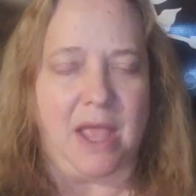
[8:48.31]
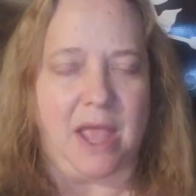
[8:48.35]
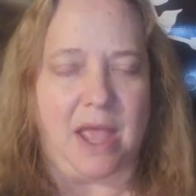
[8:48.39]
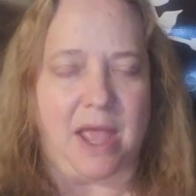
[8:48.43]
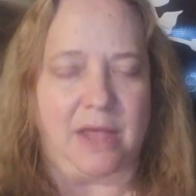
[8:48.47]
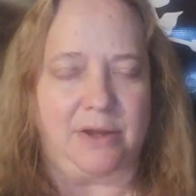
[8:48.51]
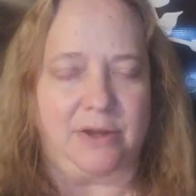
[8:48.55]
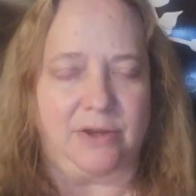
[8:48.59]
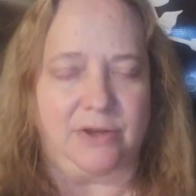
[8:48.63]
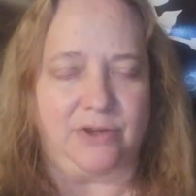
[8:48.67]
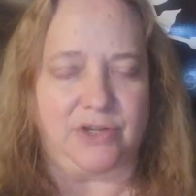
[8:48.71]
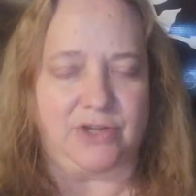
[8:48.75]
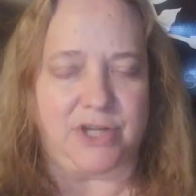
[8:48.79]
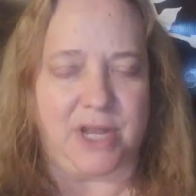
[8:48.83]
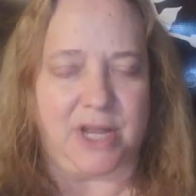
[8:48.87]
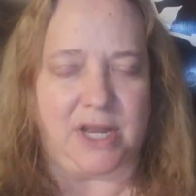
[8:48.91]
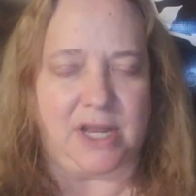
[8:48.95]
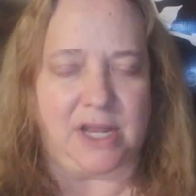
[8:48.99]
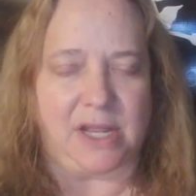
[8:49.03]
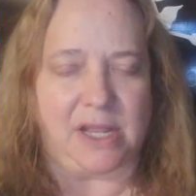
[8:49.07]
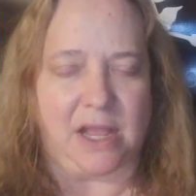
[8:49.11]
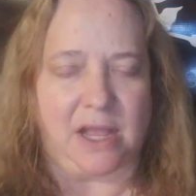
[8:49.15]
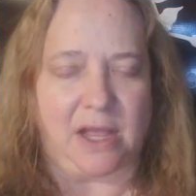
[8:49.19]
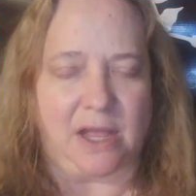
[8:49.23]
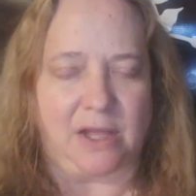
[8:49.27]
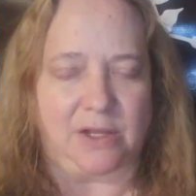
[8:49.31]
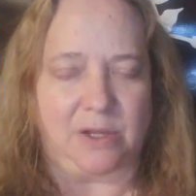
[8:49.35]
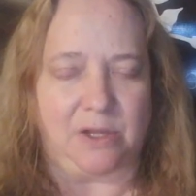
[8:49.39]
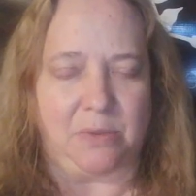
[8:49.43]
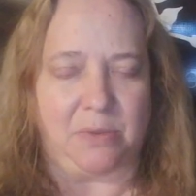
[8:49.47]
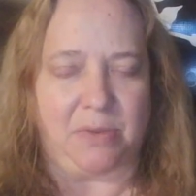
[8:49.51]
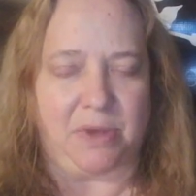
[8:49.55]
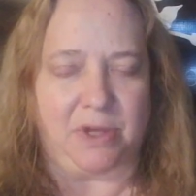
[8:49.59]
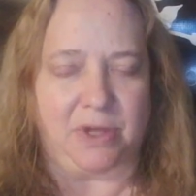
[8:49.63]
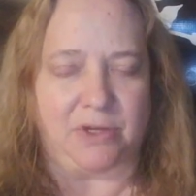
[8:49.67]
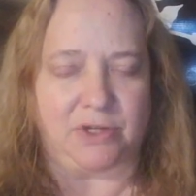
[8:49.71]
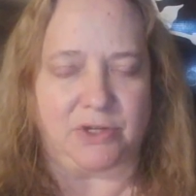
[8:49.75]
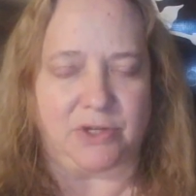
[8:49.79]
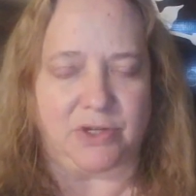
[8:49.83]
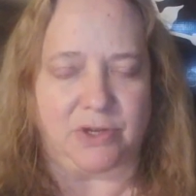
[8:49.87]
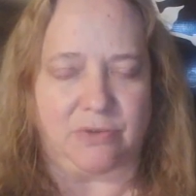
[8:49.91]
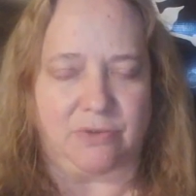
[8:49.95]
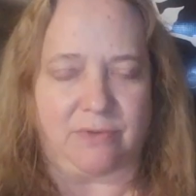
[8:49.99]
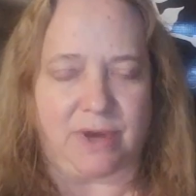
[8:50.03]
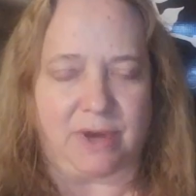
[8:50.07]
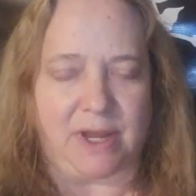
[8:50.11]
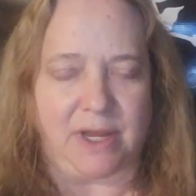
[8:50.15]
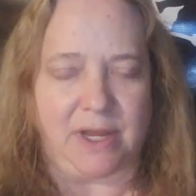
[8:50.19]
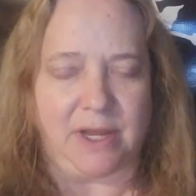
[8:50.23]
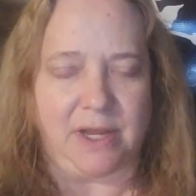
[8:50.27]
energetic acupuncture
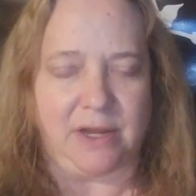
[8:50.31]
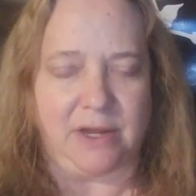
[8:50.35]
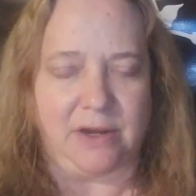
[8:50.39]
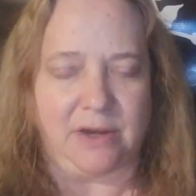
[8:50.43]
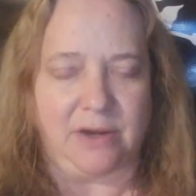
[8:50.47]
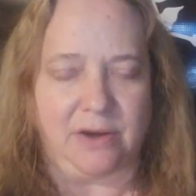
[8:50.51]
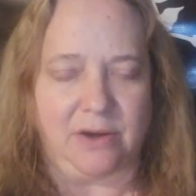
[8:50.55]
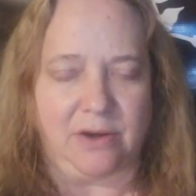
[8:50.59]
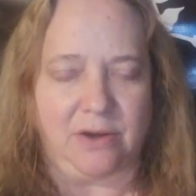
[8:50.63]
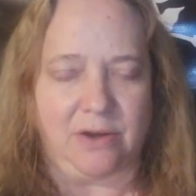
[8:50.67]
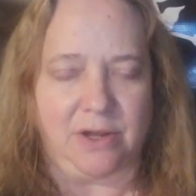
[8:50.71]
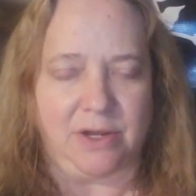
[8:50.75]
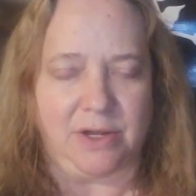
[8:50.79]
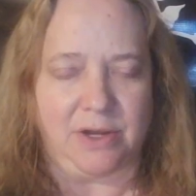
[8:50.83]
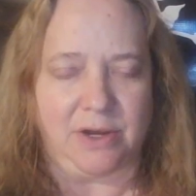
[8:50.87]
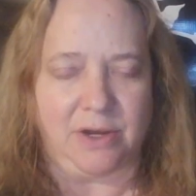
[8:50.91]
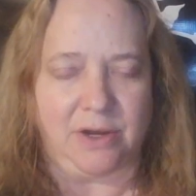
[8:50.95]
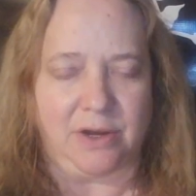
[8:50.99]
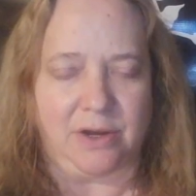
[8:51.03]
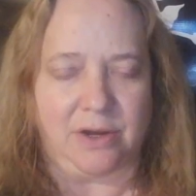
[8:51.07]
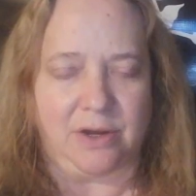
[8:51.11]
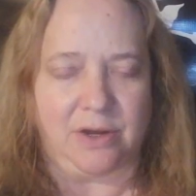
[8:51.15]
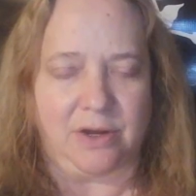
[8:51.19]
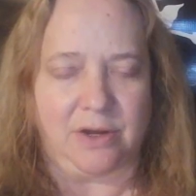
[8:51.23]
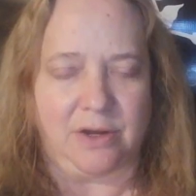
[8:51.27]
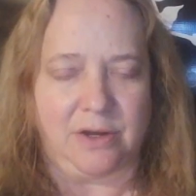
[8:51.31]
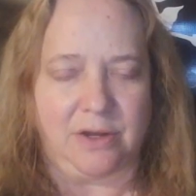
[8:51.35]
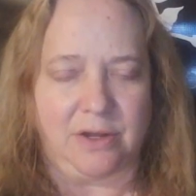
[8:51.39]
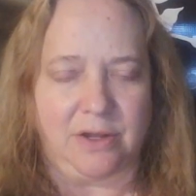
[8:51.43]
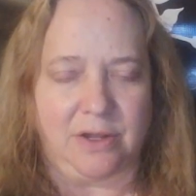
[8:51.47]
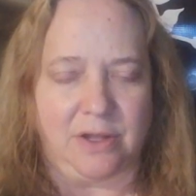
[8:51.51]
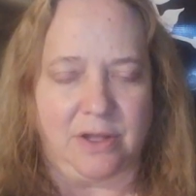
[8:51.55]
right here on her.